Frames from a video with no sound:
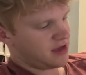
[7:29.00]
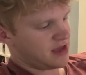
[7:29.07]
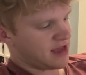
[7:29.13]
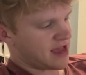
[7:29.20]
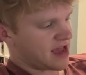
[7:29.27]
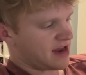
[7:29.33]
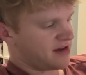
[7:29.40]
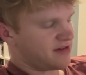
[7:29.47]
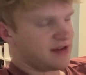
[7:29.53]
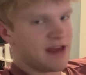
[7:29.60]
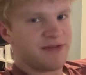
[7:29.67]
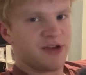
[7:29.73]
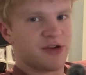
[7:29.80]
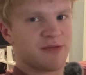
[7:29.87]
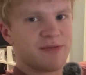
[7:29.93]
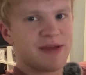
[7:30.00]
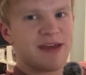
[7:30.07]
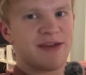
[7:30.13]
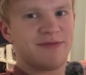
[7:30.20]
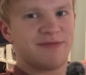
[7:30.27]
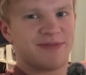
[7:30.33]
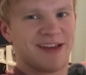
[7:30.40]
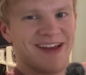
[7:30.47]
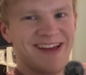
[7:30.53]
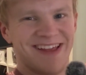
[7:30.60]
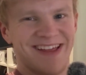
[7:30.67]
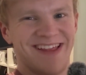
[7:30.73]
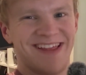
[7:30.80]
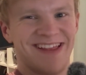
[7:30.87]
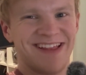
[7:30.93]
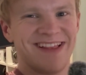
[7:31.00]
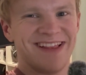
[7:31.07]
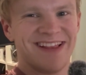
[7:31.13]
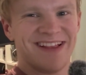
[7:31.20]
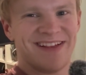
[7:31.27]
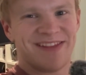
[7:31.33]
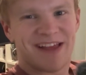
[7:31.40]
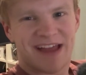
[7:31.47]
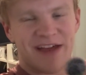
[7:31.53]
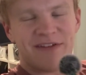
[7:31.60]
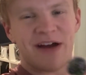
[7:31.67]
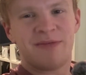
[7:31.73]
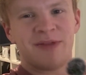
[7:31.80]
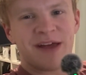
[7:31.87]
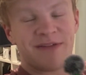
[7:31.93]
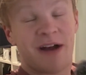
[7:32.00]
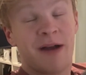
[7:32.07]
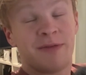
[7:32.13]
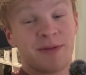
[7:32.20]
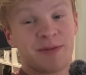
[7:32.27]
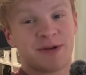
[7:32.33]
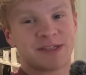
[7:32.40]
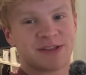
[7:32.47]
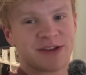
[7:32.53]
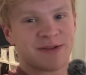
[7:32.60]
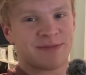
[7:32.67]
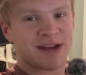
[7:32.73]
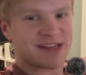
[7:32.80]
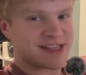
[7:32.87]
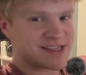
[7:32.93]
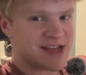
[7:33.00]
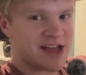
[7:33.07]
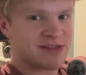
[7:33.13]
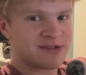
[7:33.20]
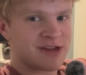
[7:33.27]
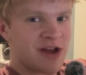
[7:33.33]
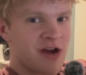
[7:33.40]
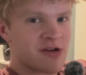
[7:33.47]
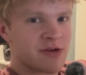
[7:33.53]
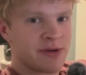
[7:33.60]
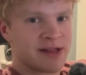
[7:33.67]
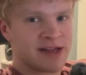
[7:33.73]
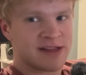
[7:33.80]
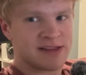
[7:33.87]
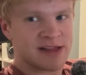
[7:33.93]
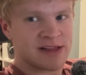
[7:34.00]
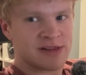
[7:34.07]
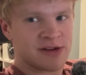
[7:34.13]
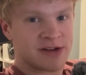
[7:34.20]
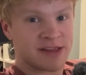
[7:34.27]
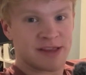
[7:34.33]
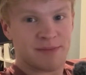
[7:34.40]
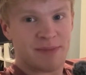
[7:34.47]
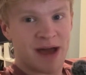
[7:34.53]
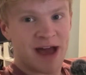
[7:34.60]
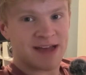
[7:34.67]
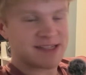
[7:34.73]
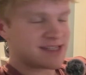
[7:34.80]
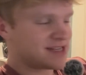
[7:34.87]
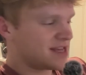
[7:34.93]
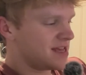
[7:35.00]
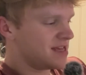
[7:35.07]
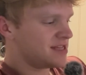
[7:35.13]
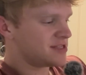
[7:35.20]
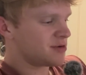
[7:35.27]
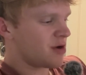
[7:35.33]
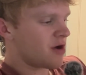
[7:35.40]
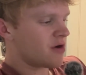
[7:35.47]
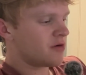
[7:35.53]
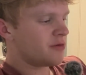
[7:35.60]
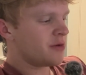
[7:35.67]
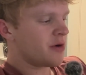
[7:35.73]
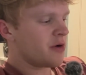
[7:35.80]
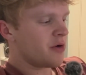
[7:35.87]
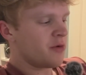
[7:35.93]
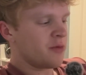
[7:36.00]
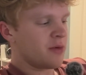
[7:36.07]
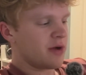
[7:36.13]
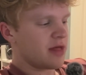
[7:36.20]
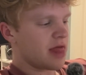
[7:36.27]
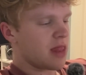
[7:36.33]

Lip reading: again, if you're me, like if I'm the person looking back at this, I looked at ROLL a lot in the past. So ROLL.